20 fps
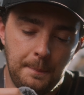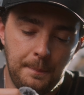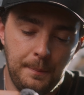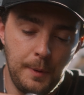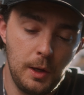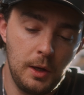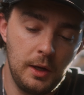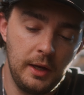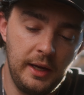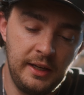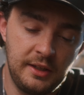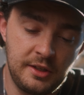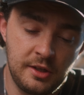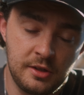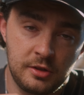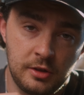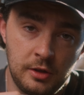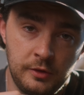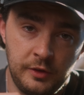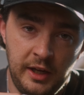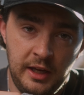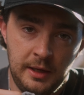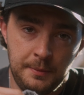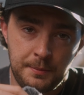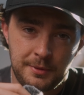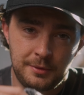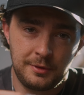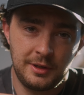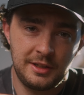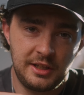but it does overheat
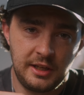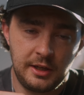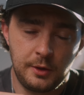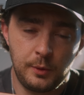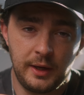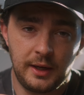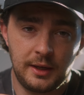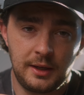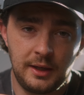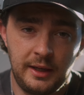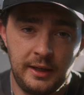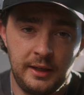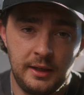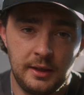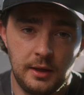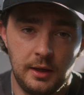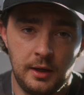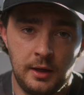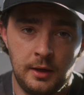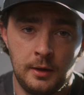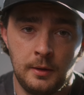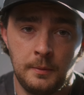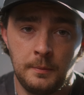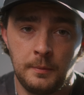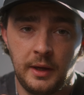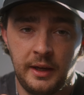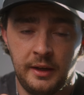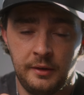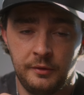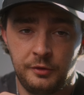pretty quickly
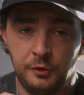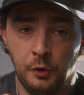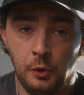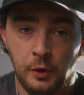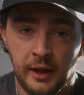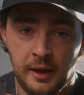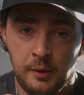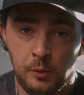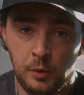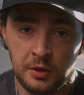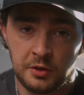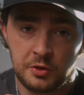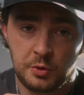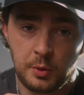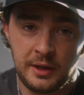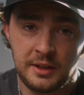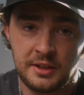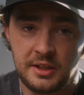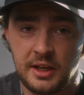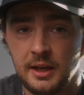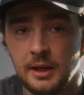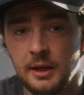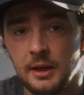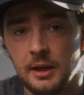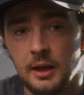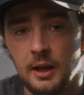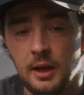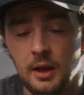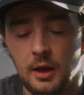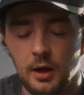in 4K 120,
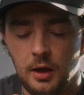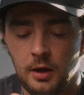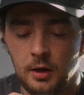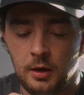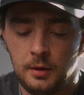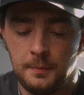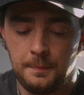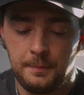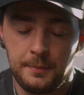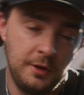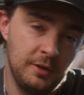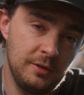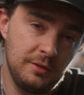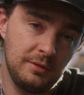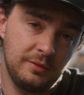but